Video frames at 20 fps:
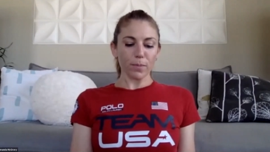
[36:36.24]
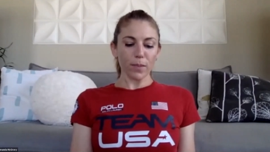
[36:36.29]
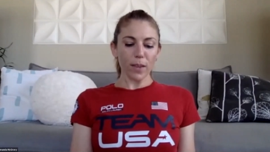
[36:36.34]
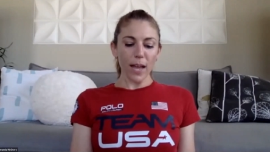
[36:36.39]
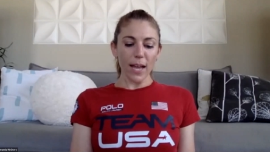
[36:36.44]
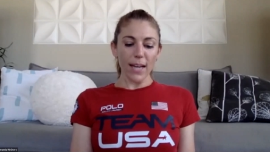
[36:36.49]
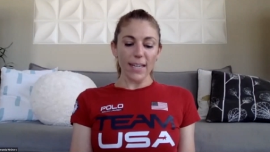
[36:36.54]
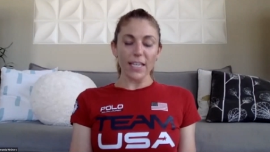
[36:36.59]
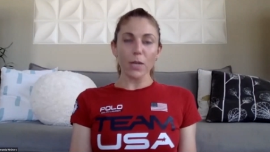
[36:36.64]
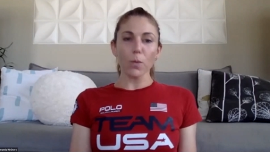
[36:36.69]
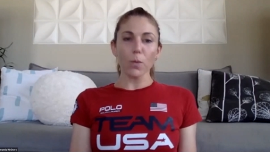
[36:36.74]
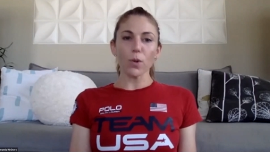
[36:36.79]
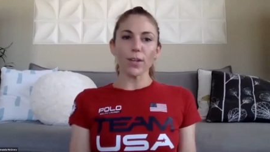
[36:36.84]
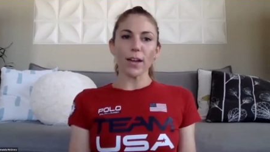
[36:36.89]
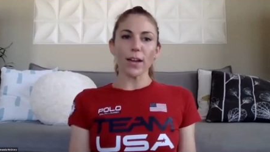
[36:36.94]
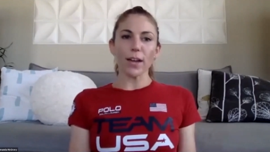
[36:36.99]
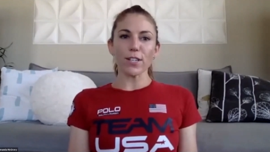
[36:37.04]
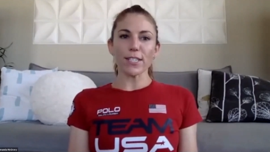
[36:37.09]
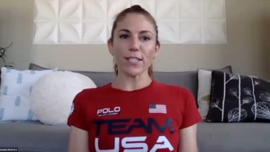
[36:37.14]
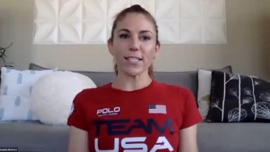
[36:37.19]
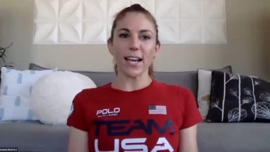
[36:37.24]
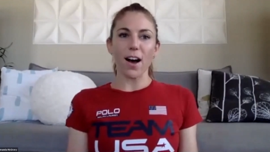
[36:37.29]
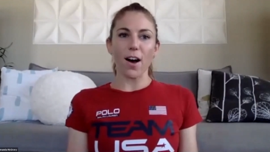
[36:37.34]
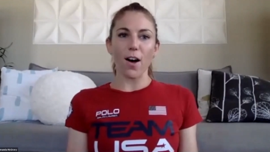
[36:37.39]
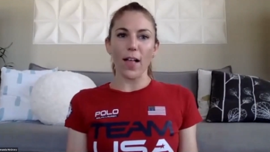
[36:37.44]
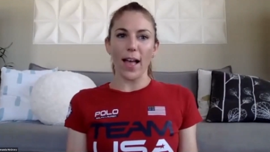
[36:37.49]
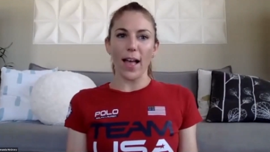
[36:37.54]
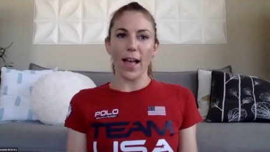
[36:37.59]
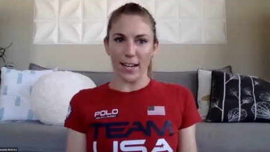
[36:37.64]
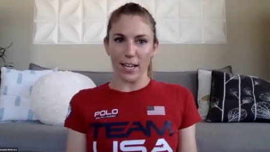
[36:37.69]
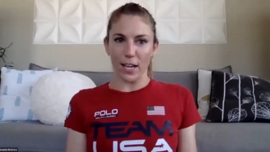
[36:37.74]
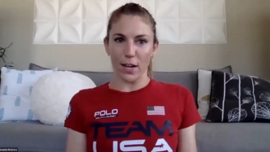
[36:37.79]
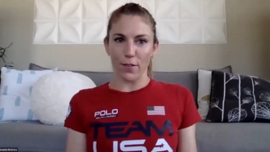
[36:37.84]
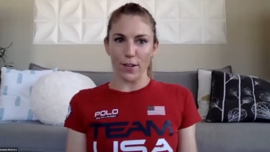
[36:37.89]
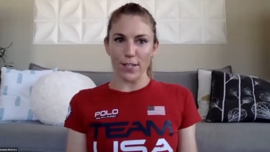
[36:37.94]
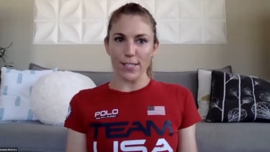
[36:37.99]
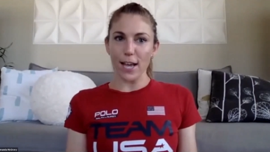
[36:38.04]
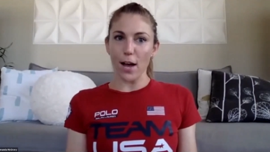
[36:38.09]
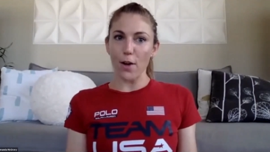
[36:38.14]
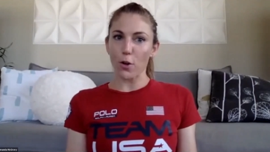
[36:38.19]
And he will never tell any of
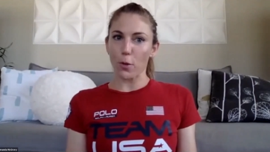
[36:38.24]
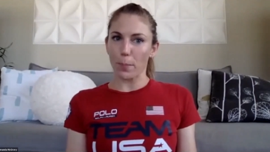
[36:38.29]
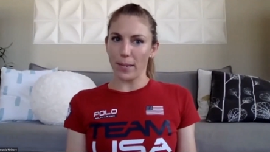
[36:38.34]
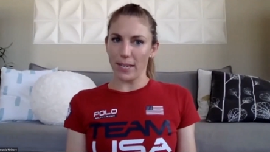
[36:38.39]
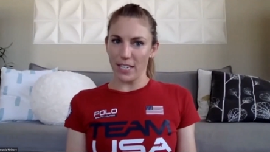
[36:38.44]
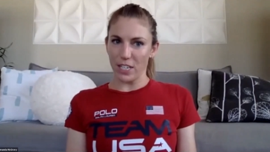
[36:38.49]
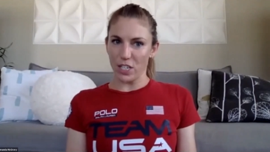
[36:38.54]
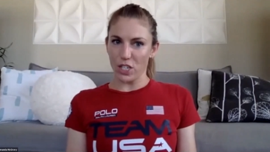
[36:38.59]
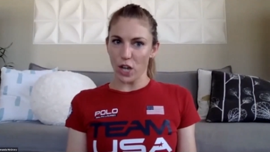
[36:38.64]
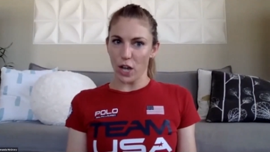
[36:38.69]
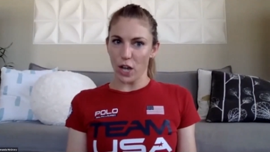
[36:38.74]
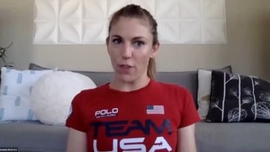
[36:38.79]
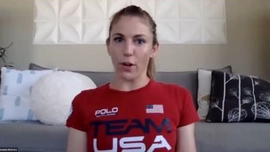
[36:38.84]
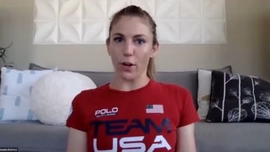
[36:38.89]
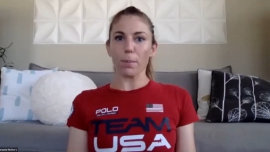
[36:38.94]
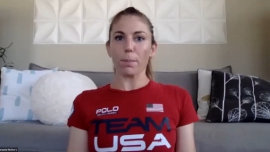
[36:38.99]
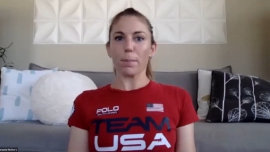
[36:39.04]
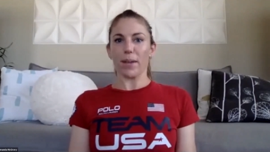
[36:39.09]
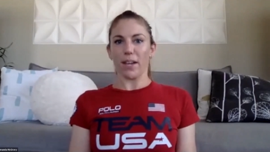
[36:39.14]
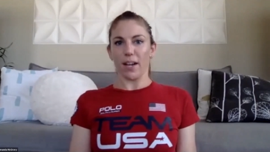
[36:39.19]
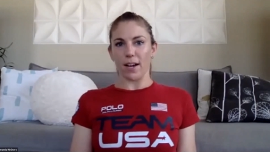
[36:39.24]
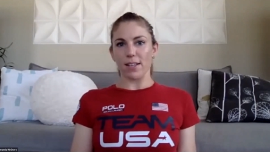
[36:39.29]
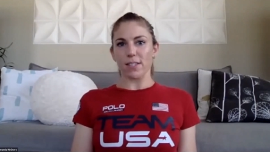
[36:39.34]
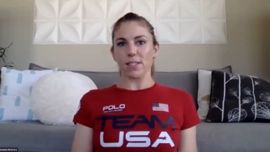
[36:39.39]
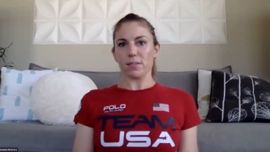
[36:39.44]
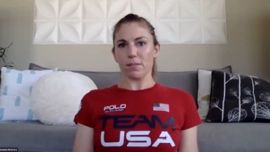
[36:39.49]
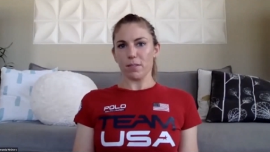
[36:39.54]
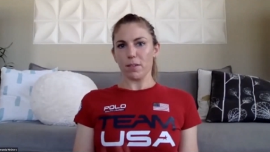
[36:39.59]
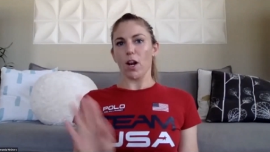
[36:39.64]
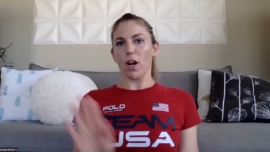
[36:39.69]
us how to beat each other because,